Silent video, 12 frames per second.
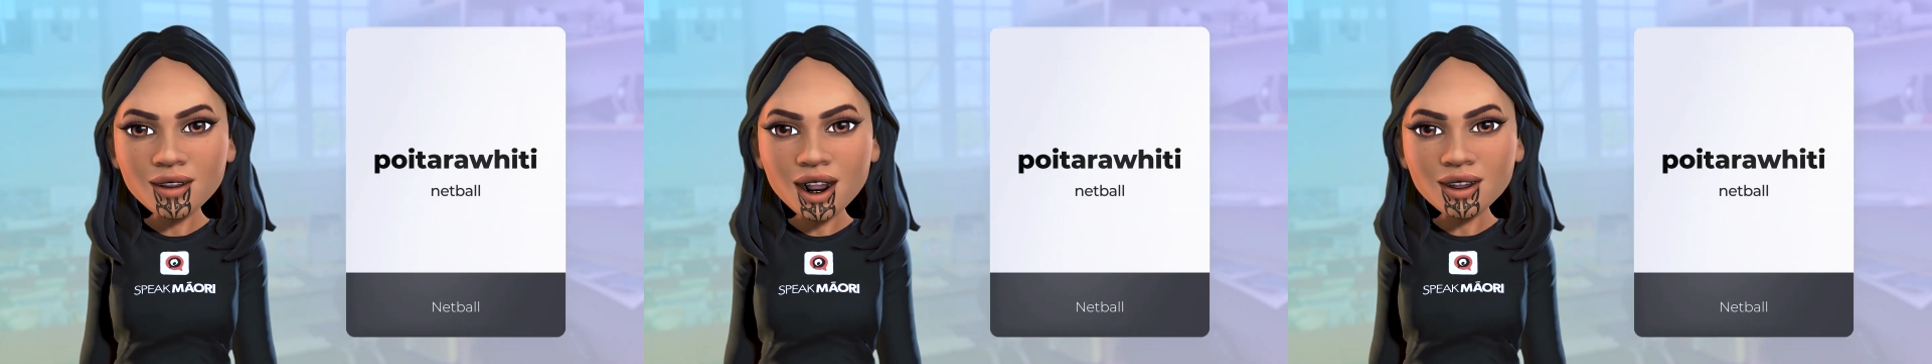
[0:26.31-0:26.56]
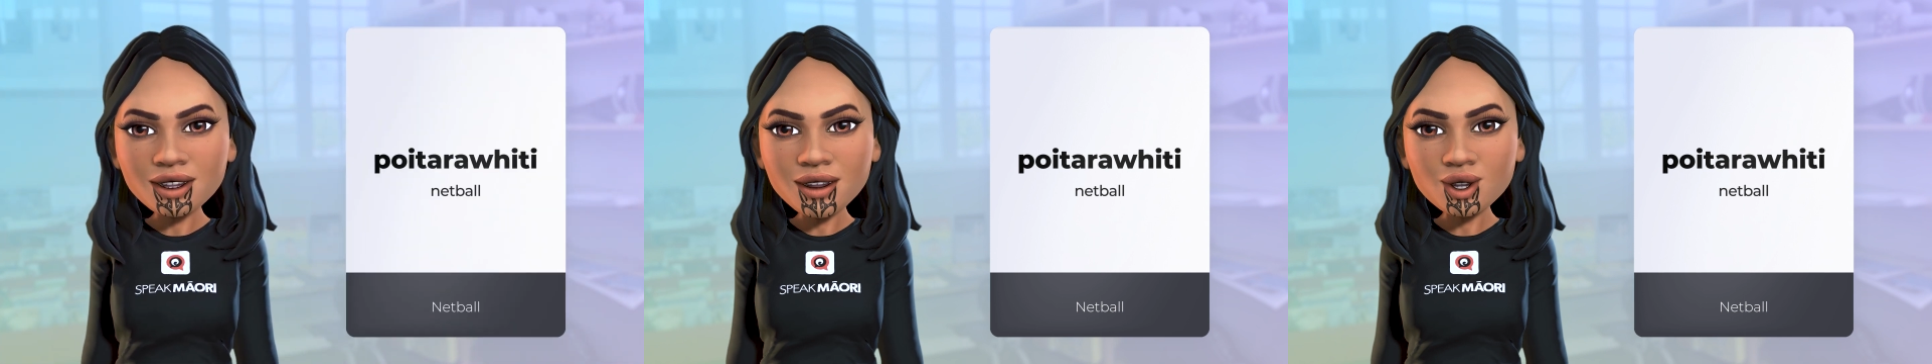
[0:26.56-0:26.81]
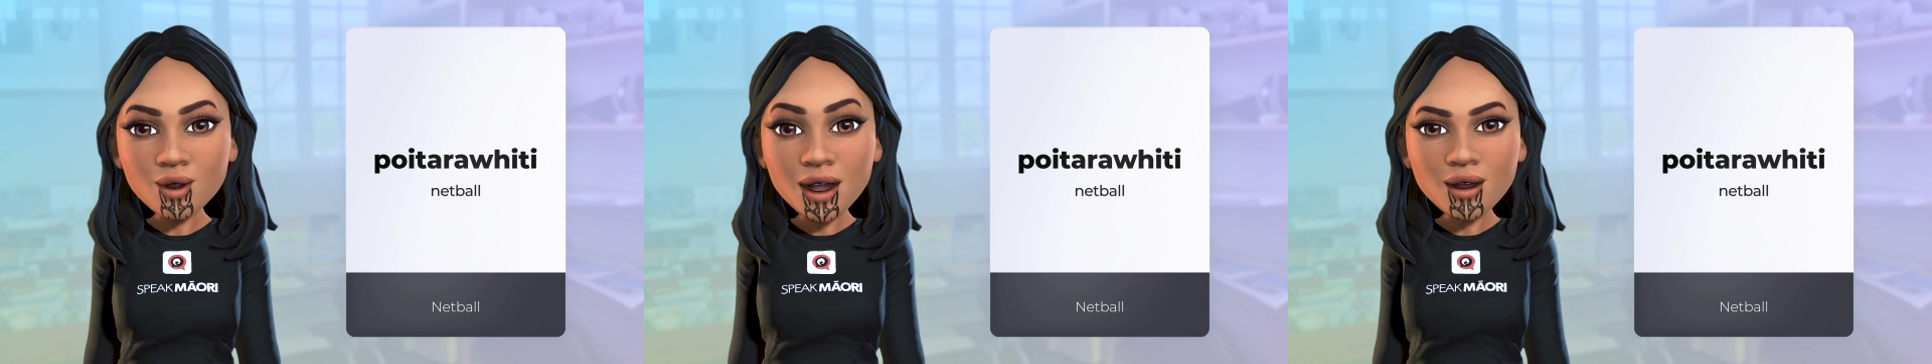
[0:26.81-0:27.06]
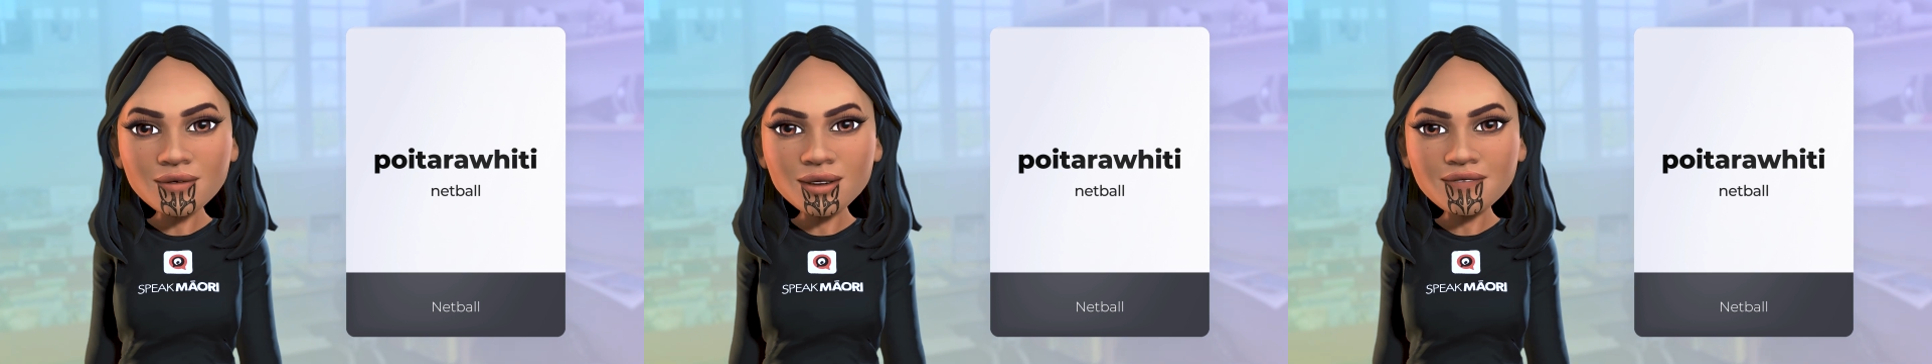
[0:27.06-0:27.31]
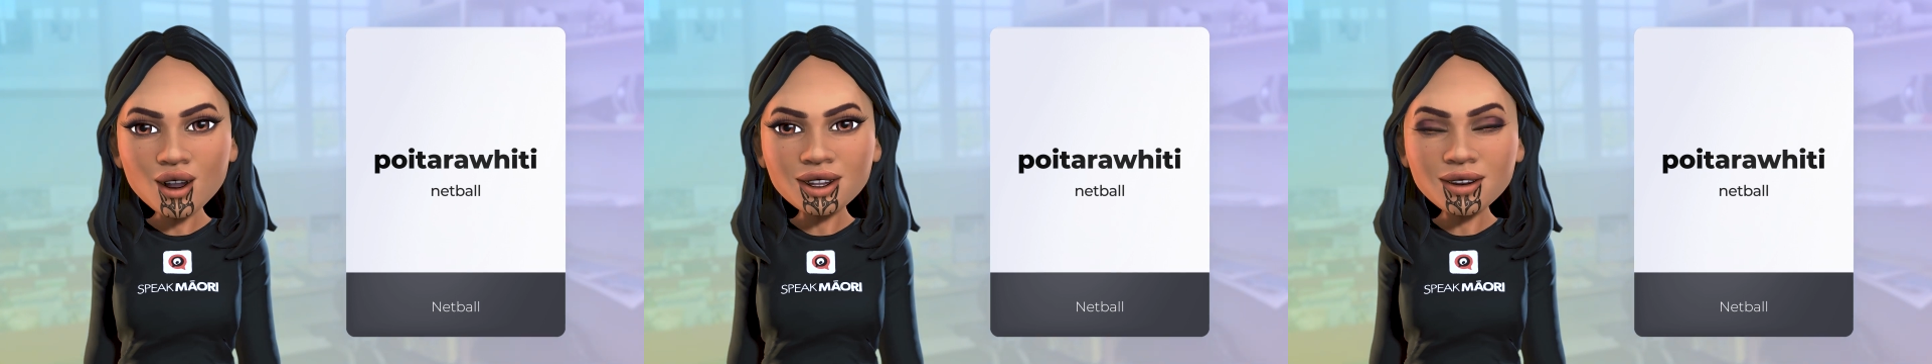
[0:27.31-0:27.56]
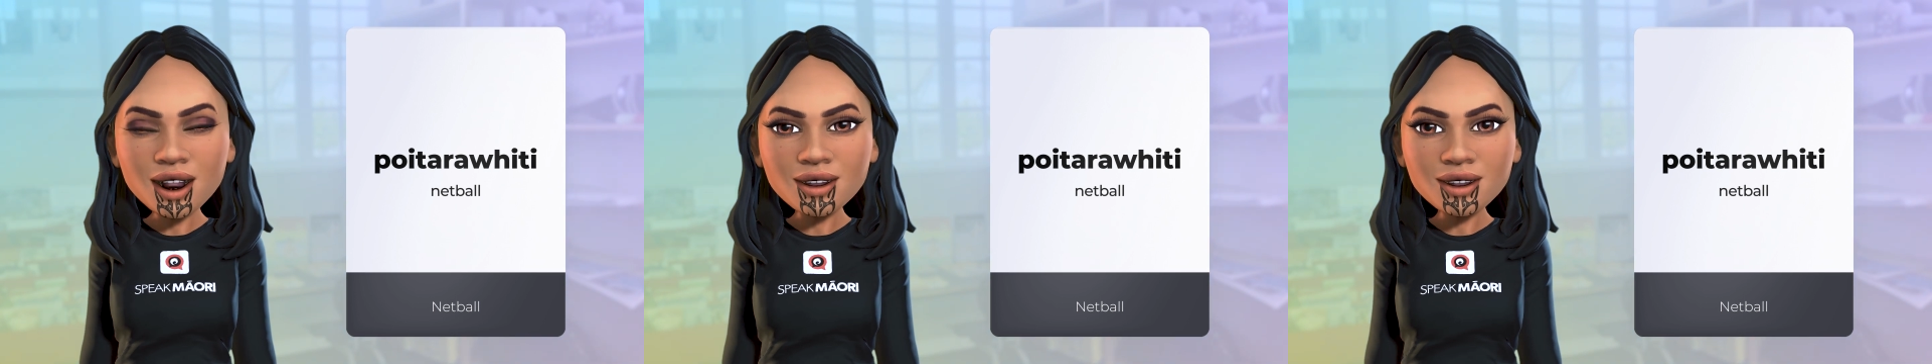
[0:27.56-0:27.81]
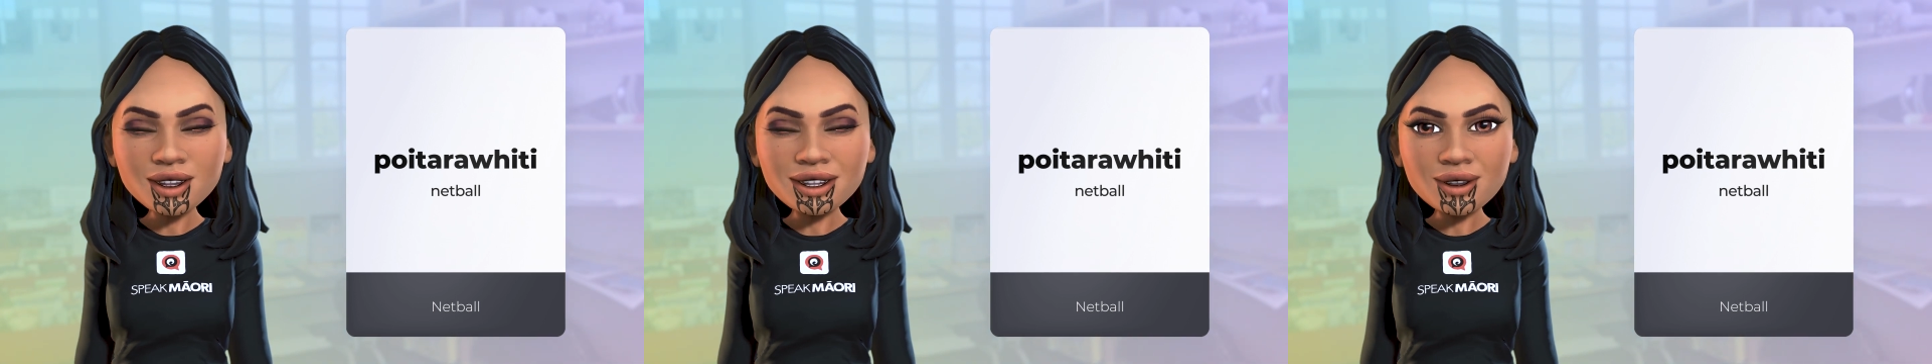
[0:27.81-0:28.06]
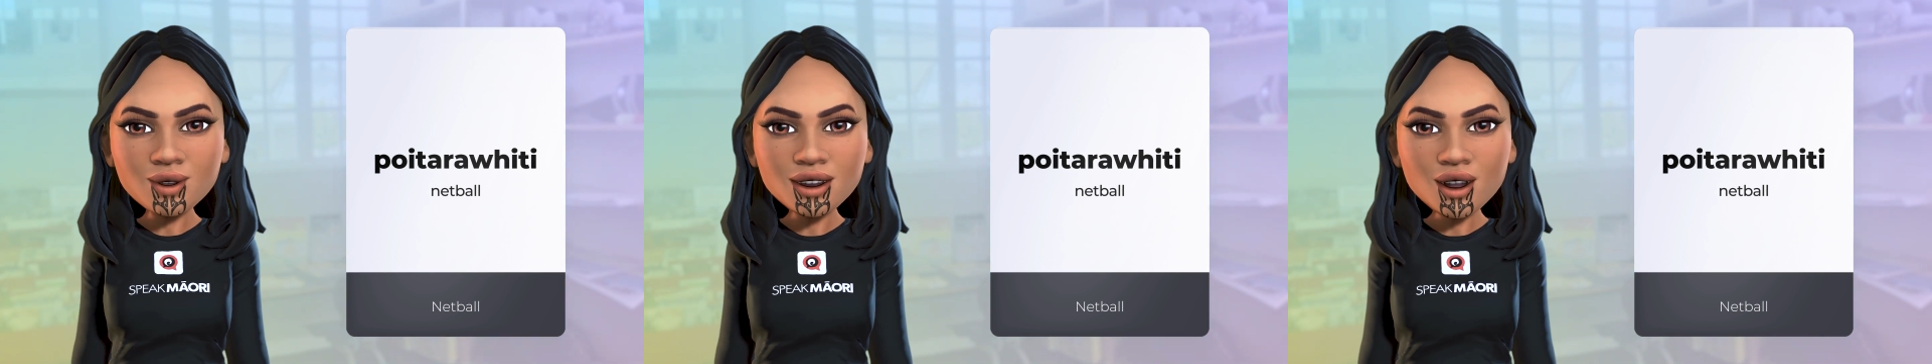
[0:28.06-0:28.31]
This is one of the first things
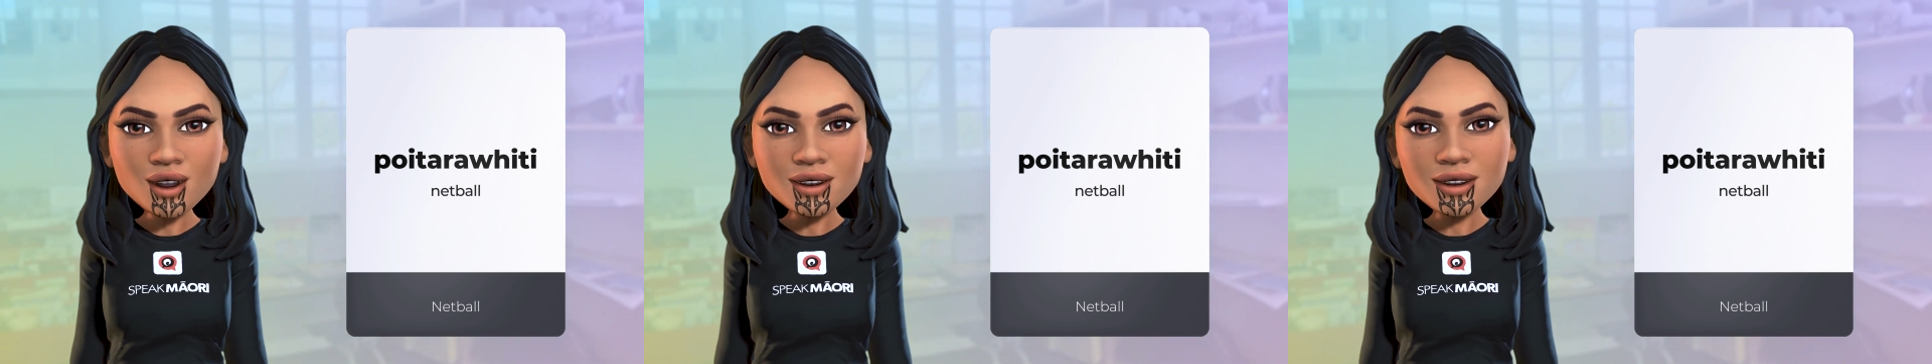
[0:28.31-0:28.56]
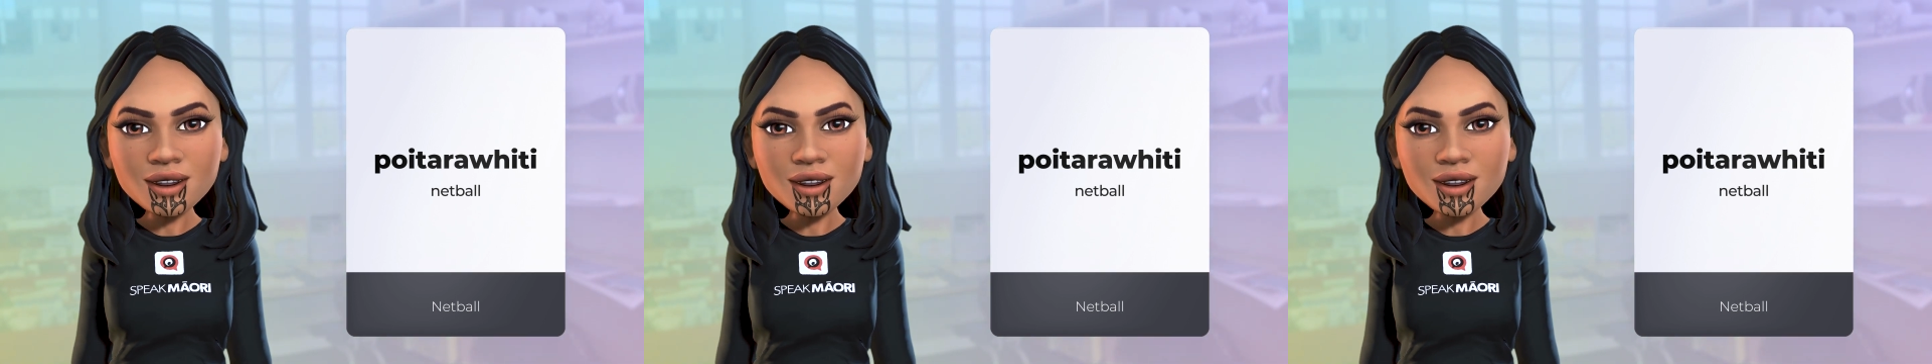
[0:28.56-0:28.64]
you learn